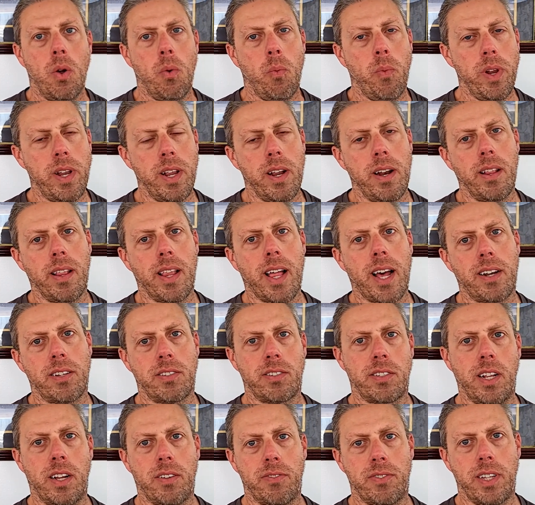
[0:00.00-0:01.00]
We did a lot of
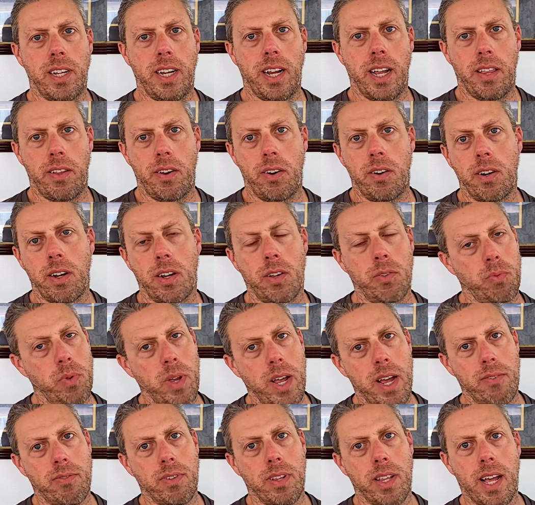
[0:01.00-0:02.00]
stuff together because we
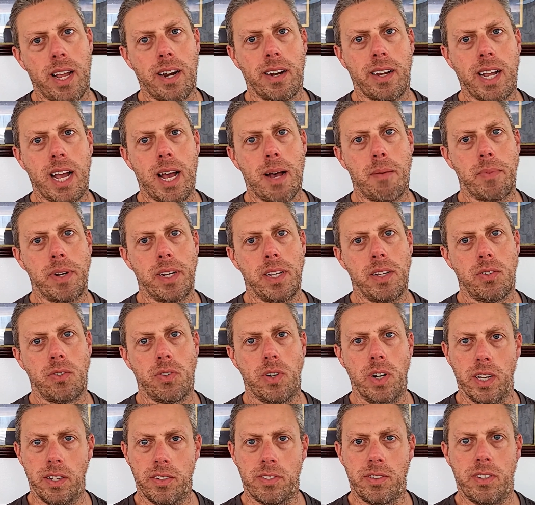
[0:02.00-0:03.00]
have a lot of common
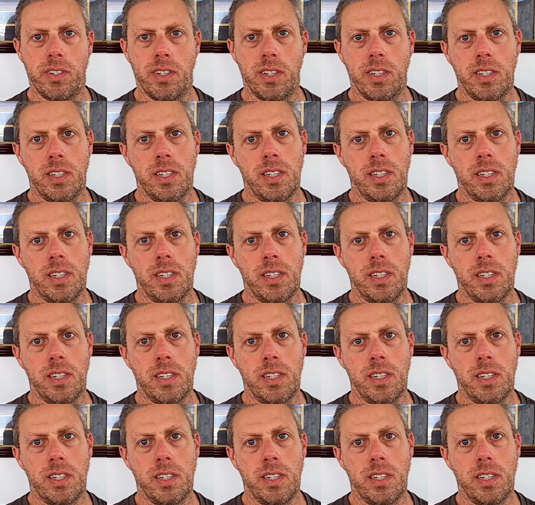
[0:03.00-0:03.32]
interest.